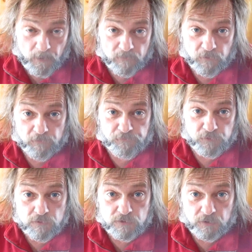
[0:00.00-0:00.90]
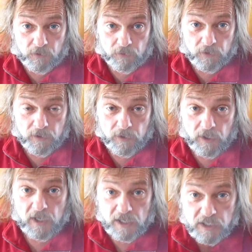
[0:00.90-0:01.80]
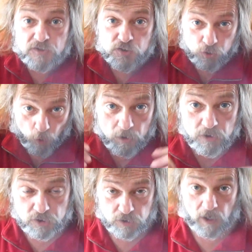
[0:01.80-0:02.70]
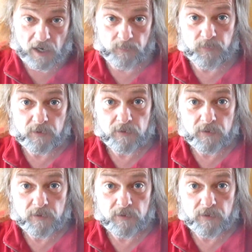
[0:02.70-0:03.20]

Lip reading: of the future is your shop.